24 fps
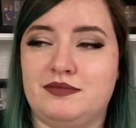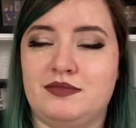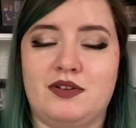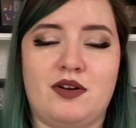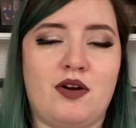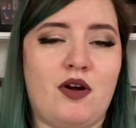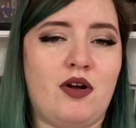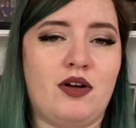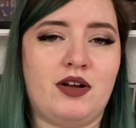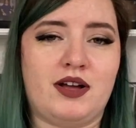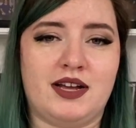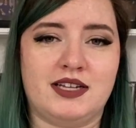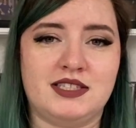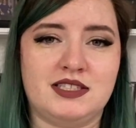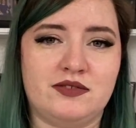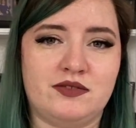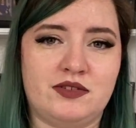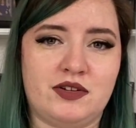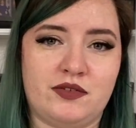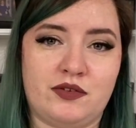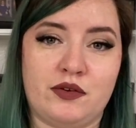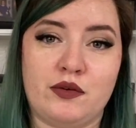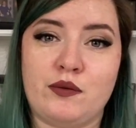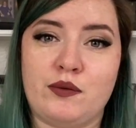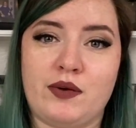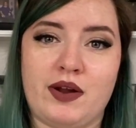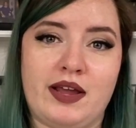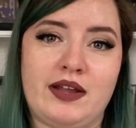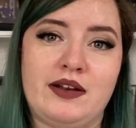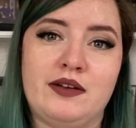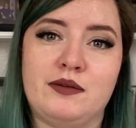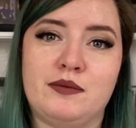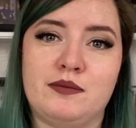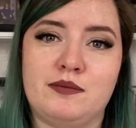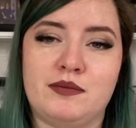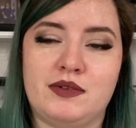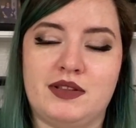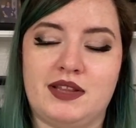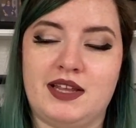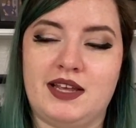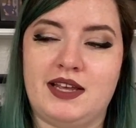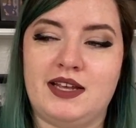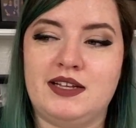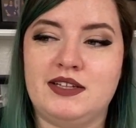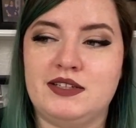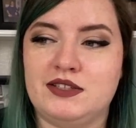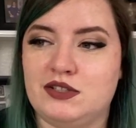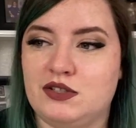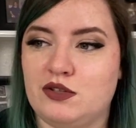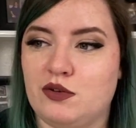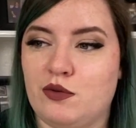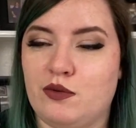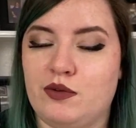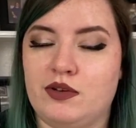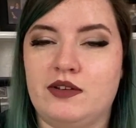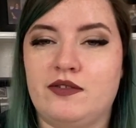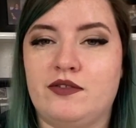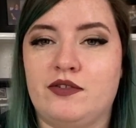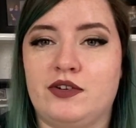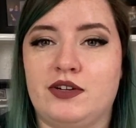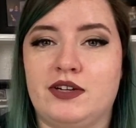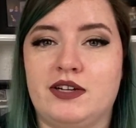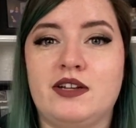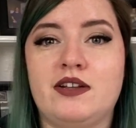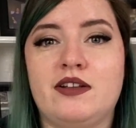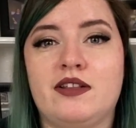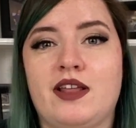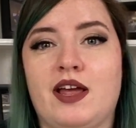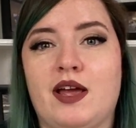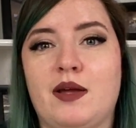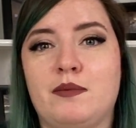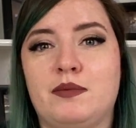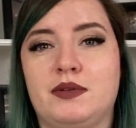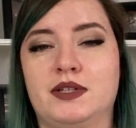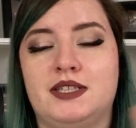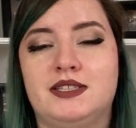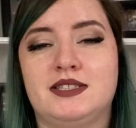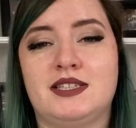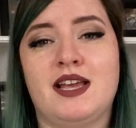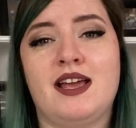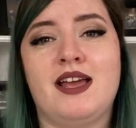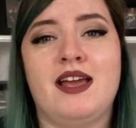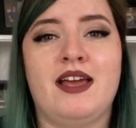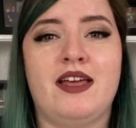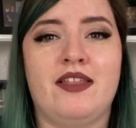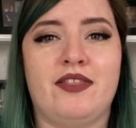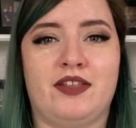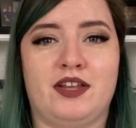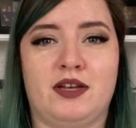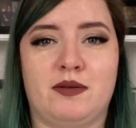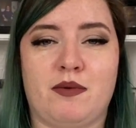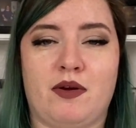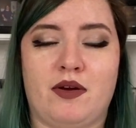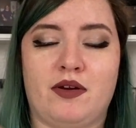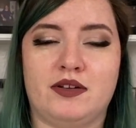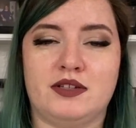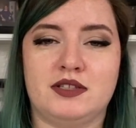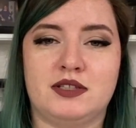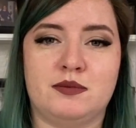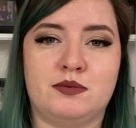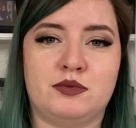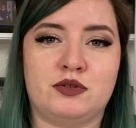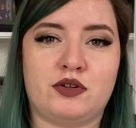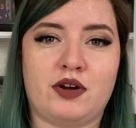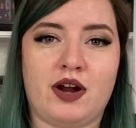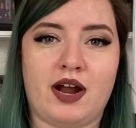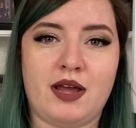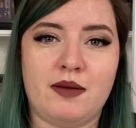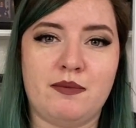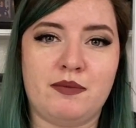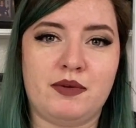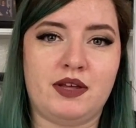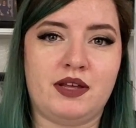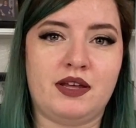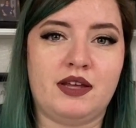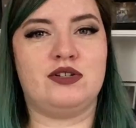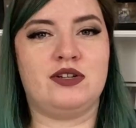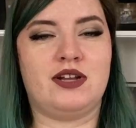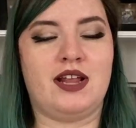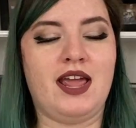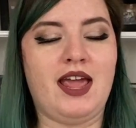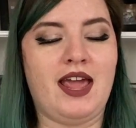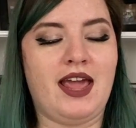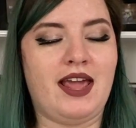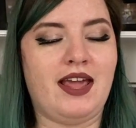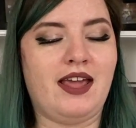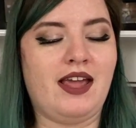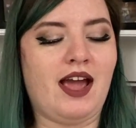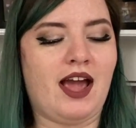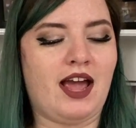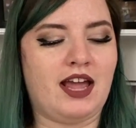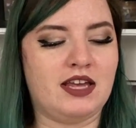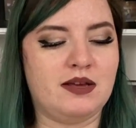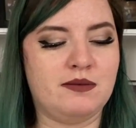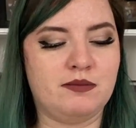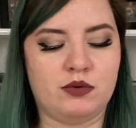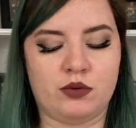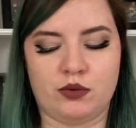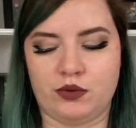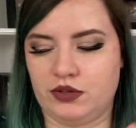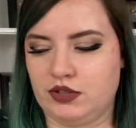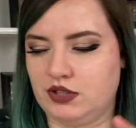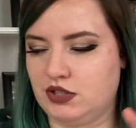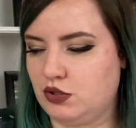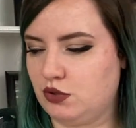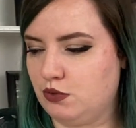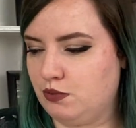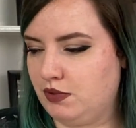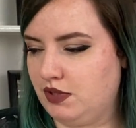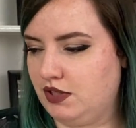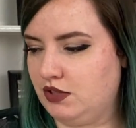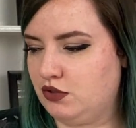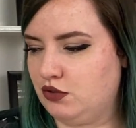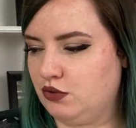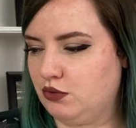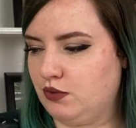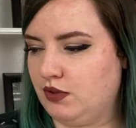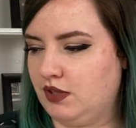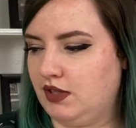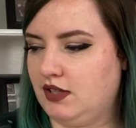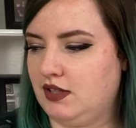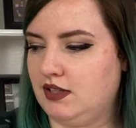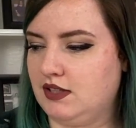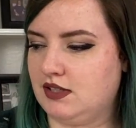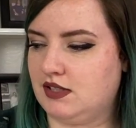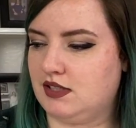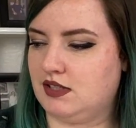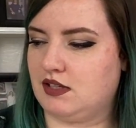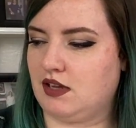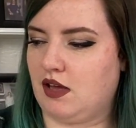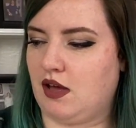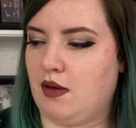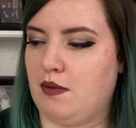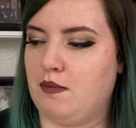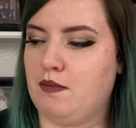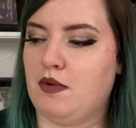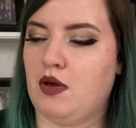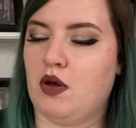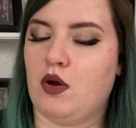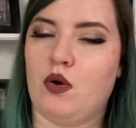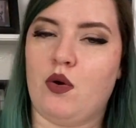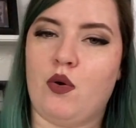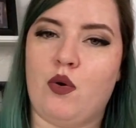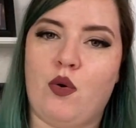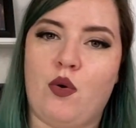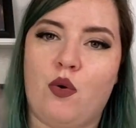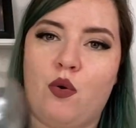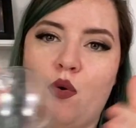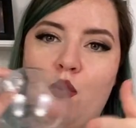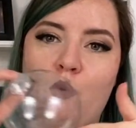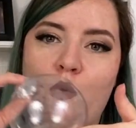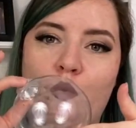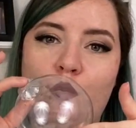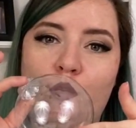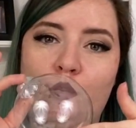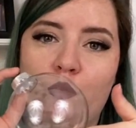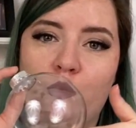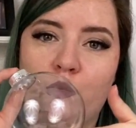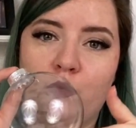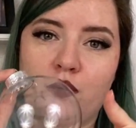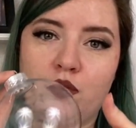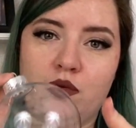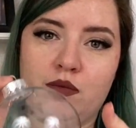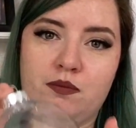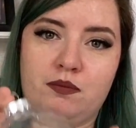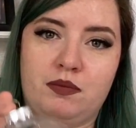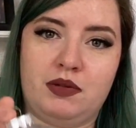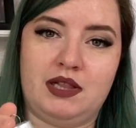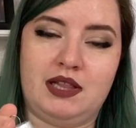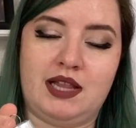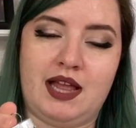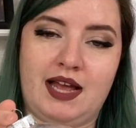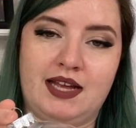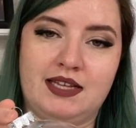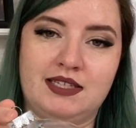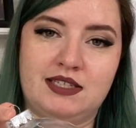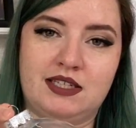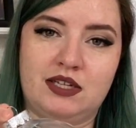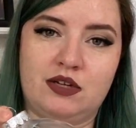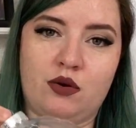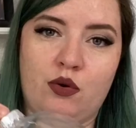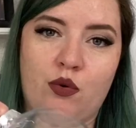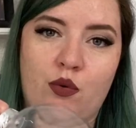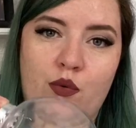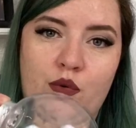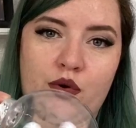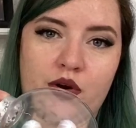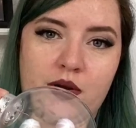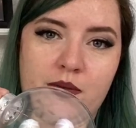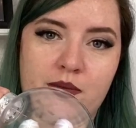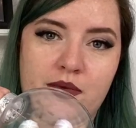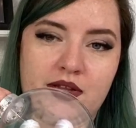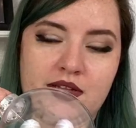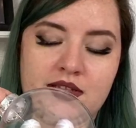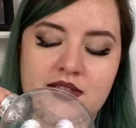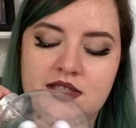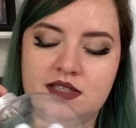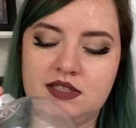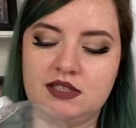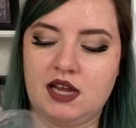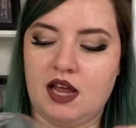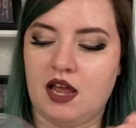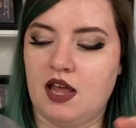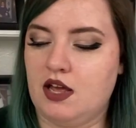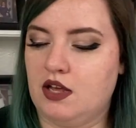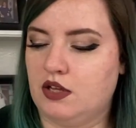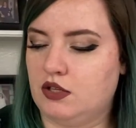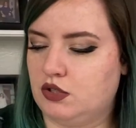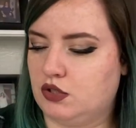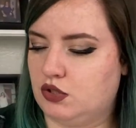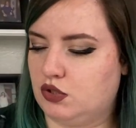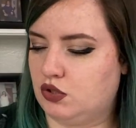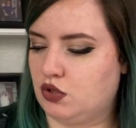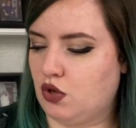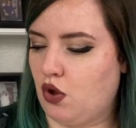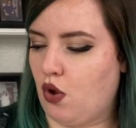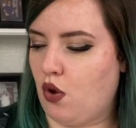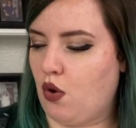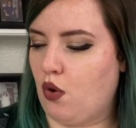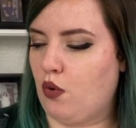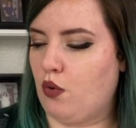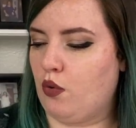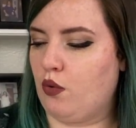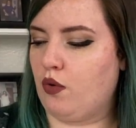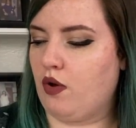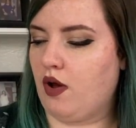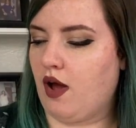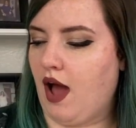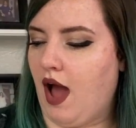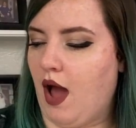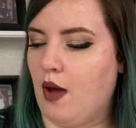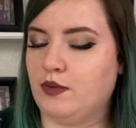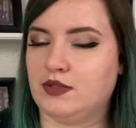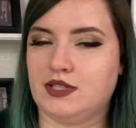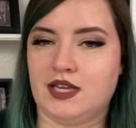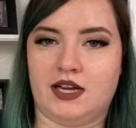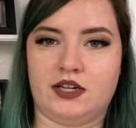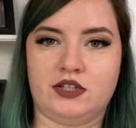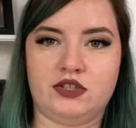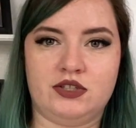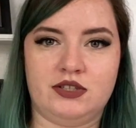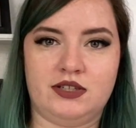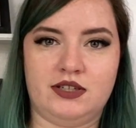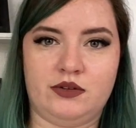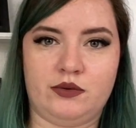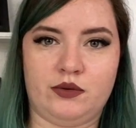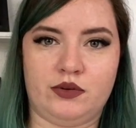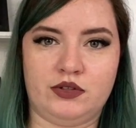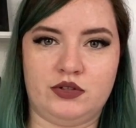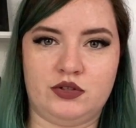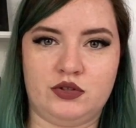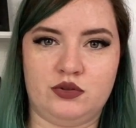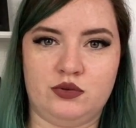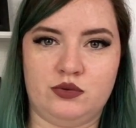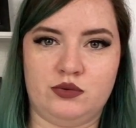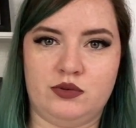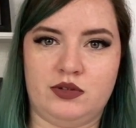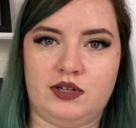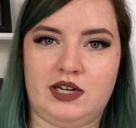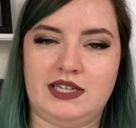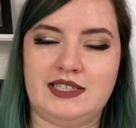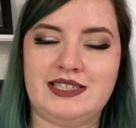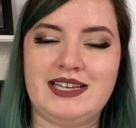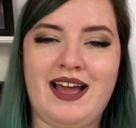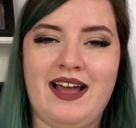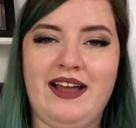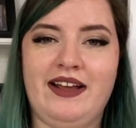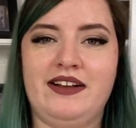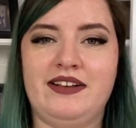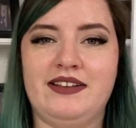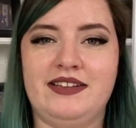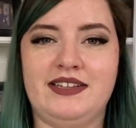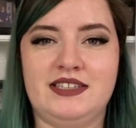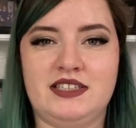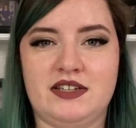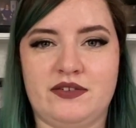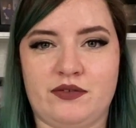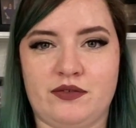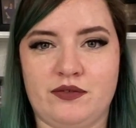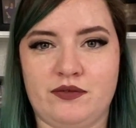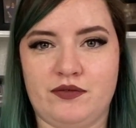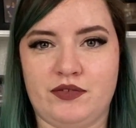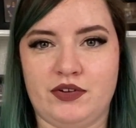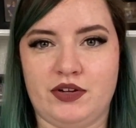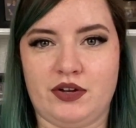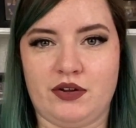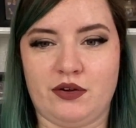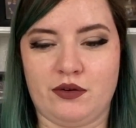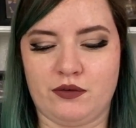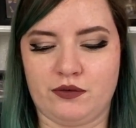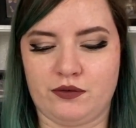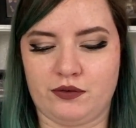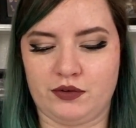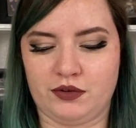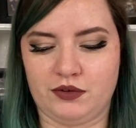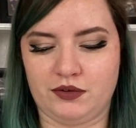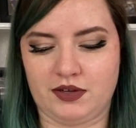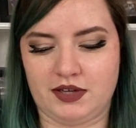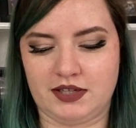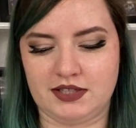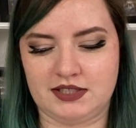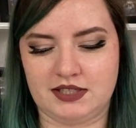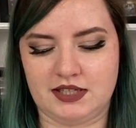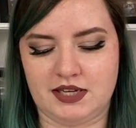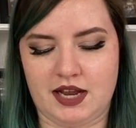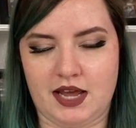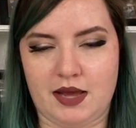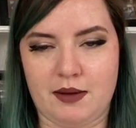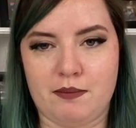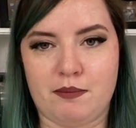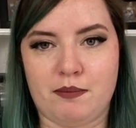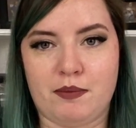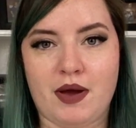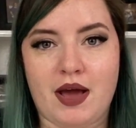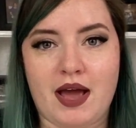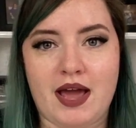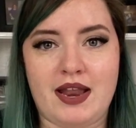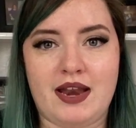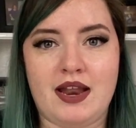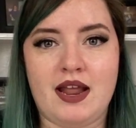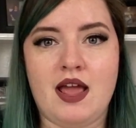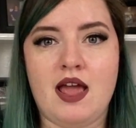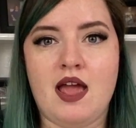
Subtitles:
all kinds of different random things. So if you're into that, please think about subscribing. Today I am going to be doing some plastic ornaments. So I was actually going to do an entirely different video for you guys today, but